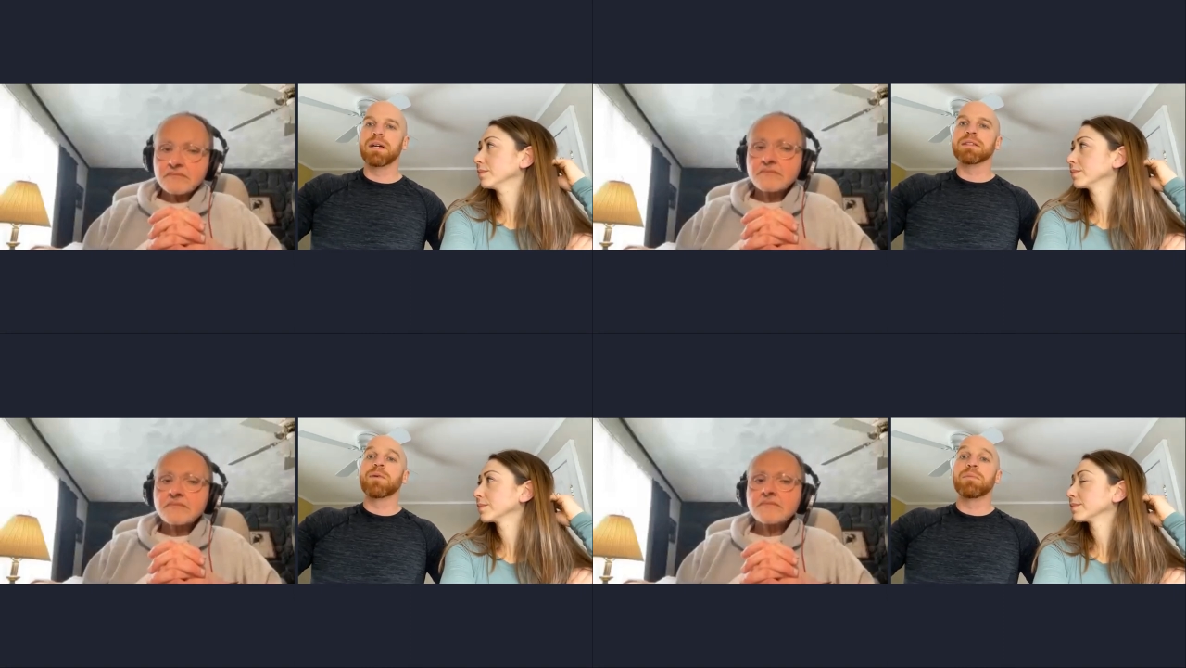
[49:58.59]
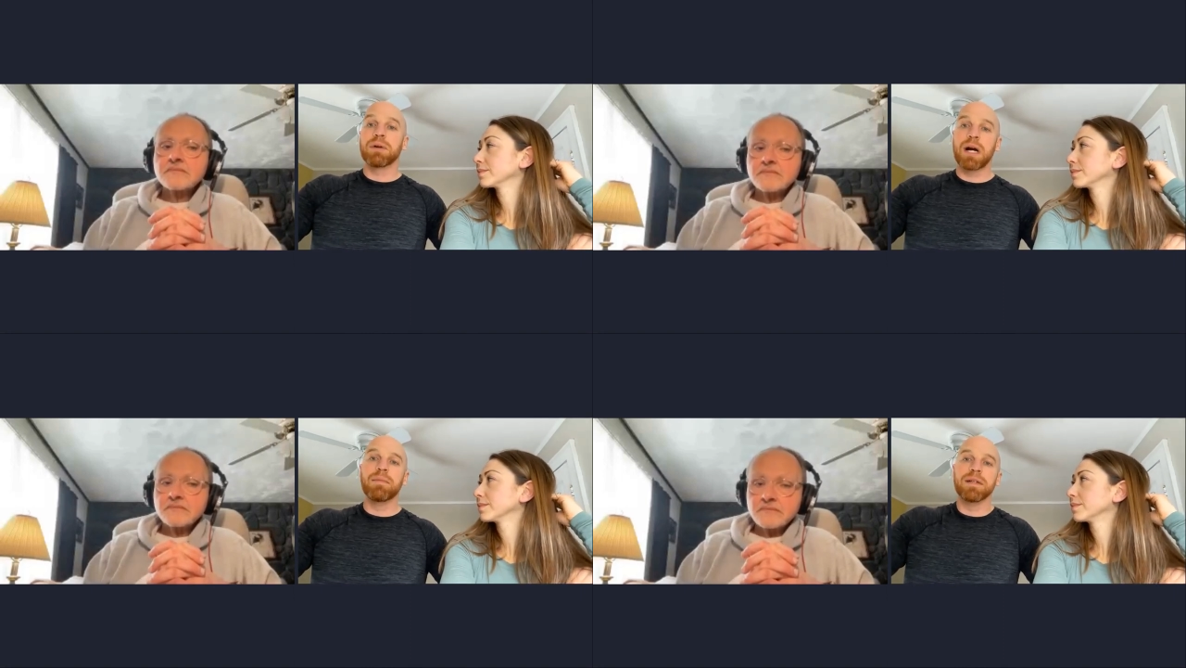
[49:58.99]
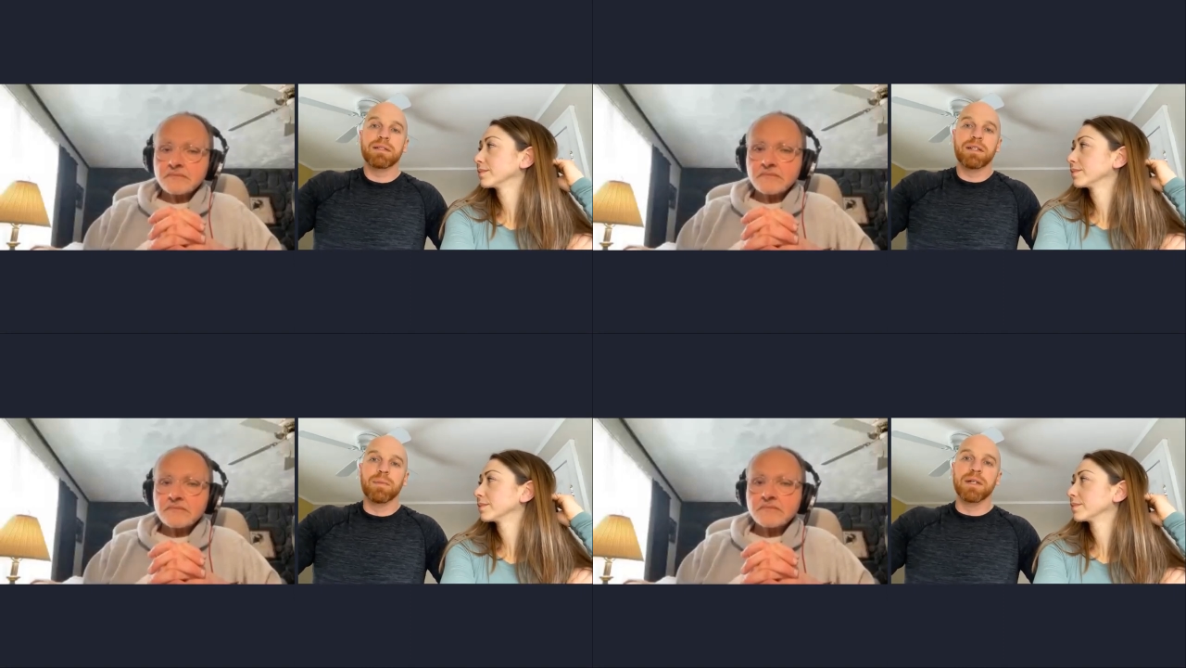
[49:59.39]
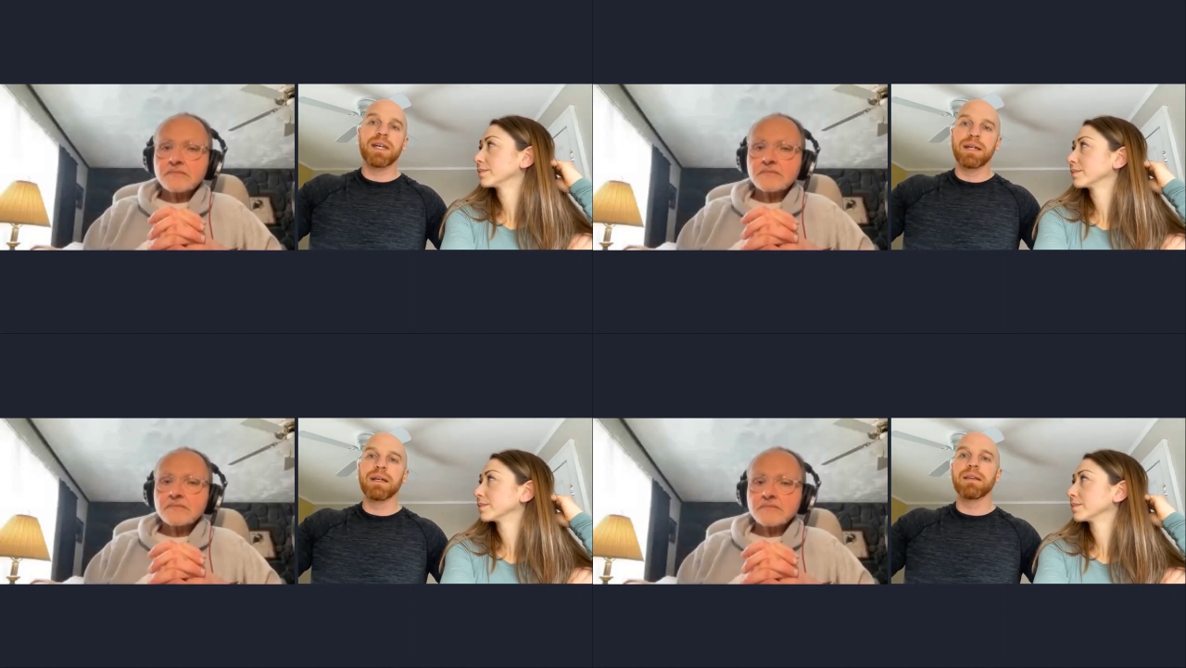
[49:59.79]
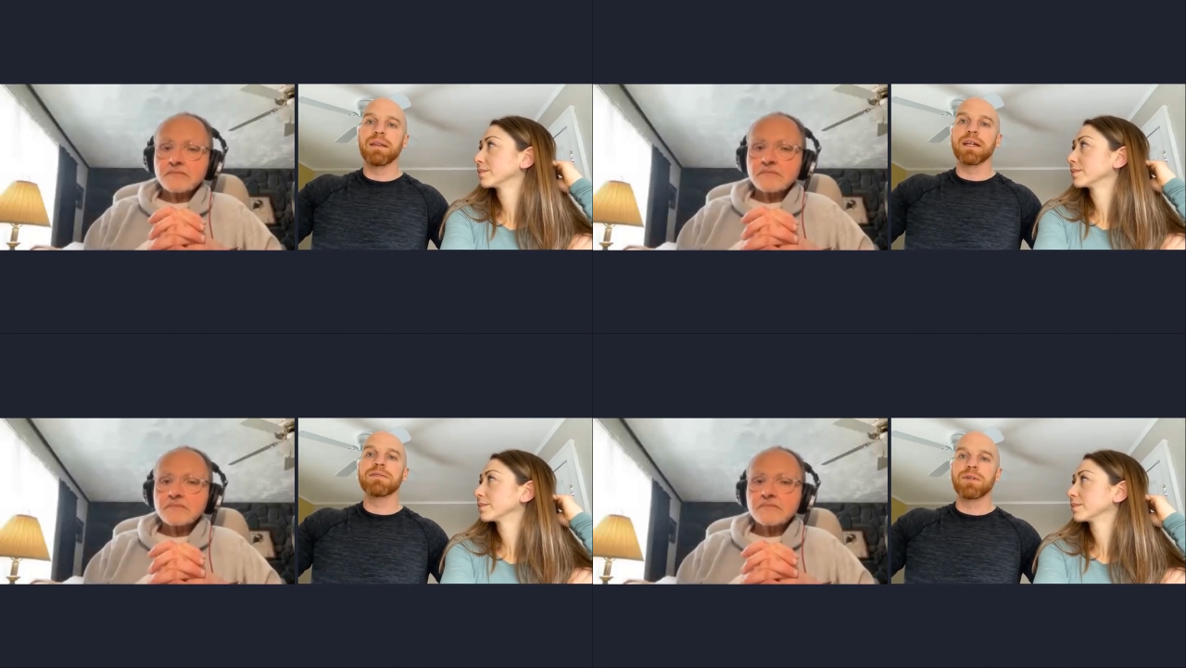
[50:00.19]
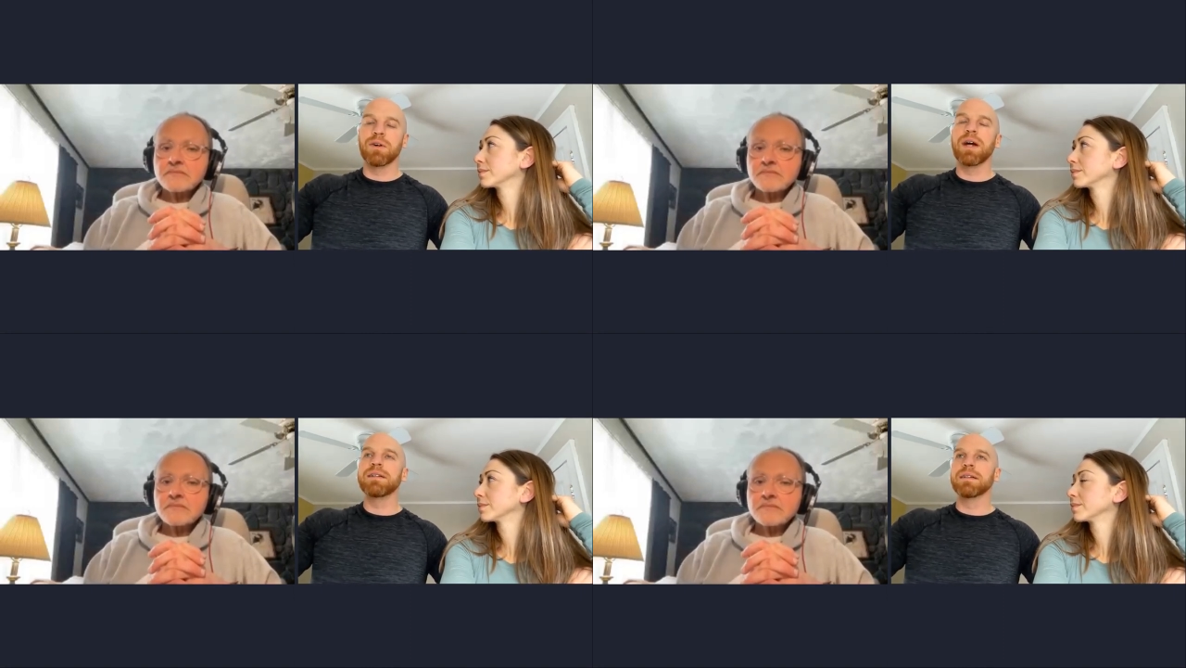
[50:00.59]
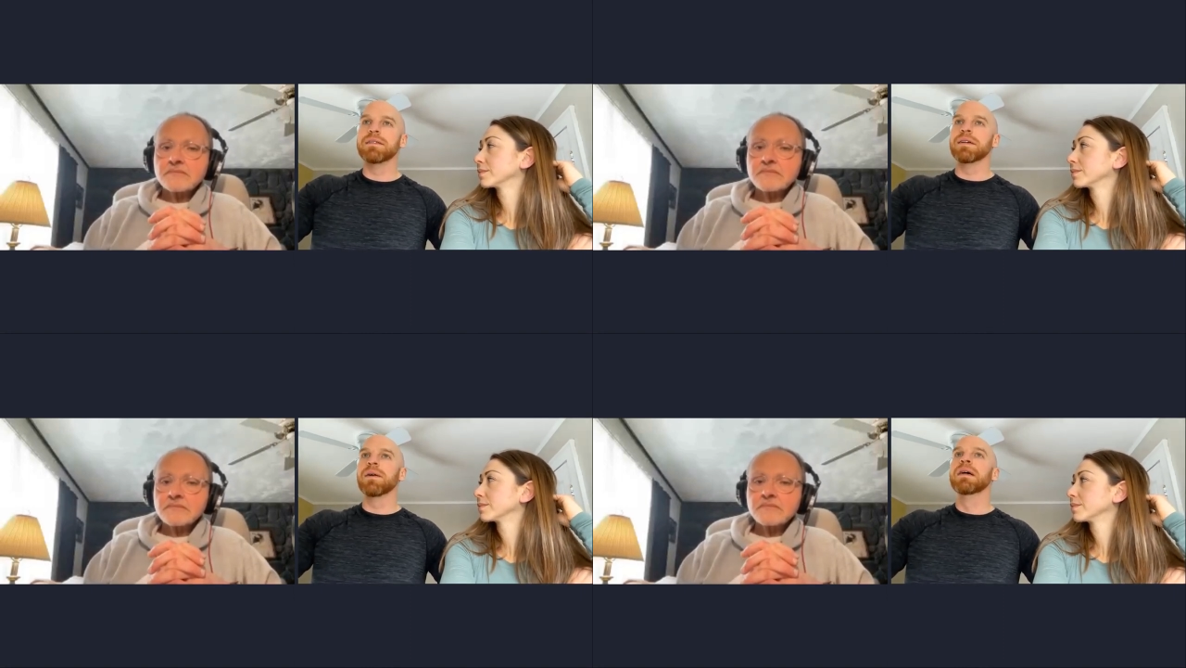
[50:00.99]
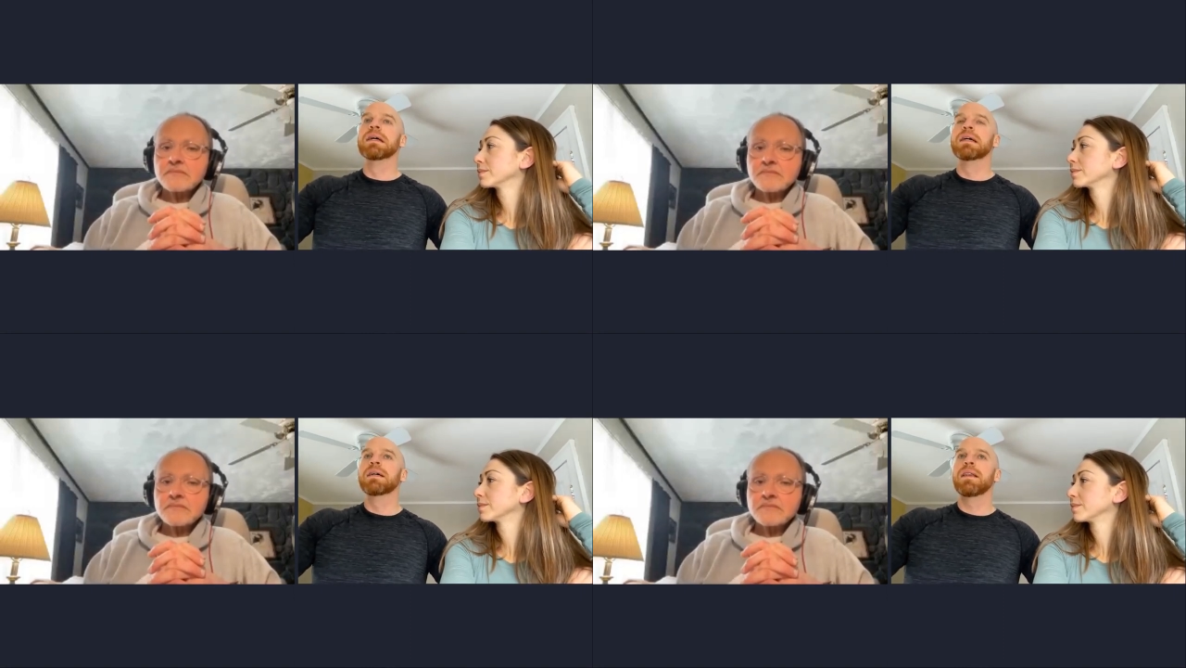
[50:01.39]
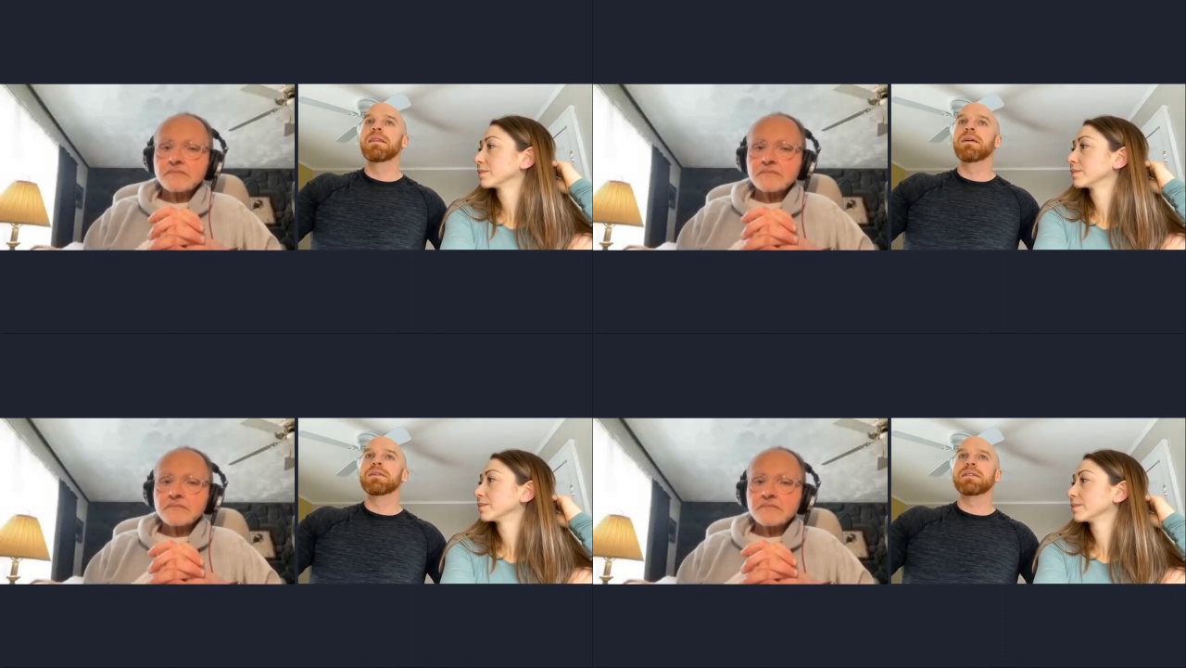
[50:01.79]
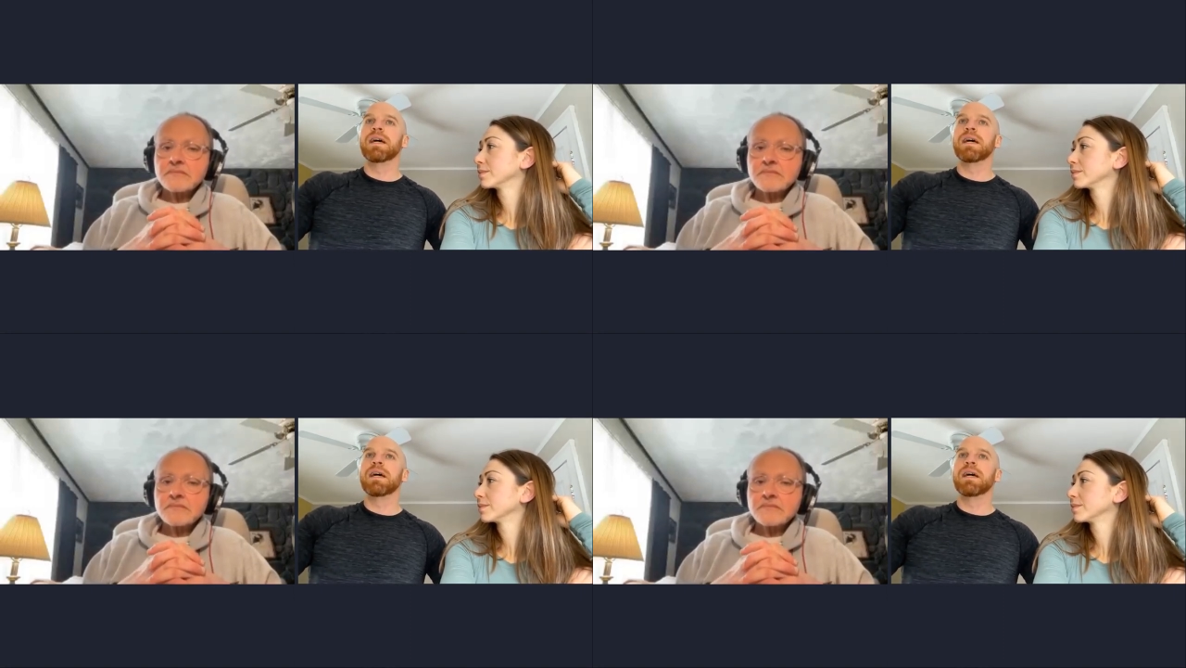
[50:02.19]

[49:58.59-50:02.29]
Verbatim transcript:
Speaker 1: because I would probably still be taking things for granted. So there is